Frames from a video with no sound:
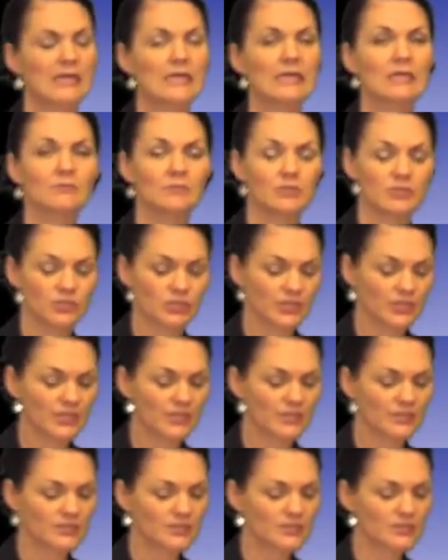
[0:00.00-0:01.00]

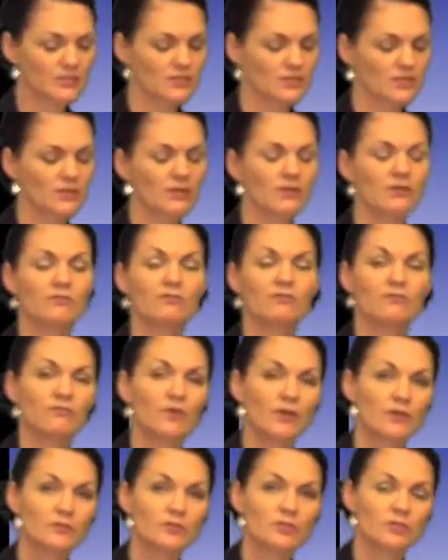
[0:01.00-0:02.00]
images,
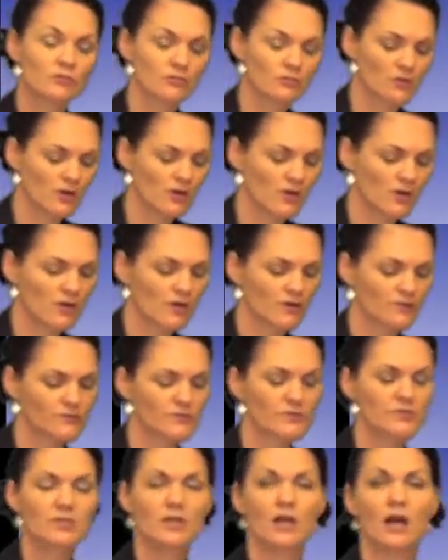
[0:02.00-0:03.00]

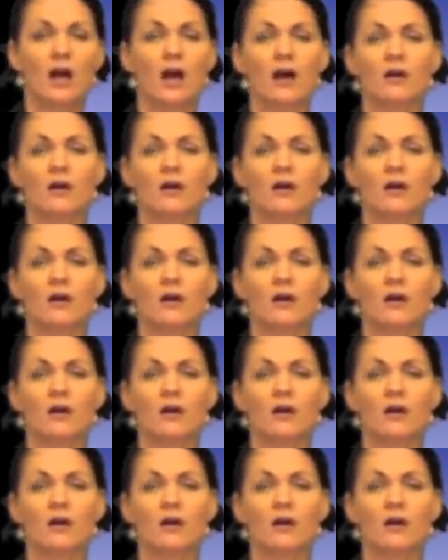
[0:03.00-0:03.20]
photographs,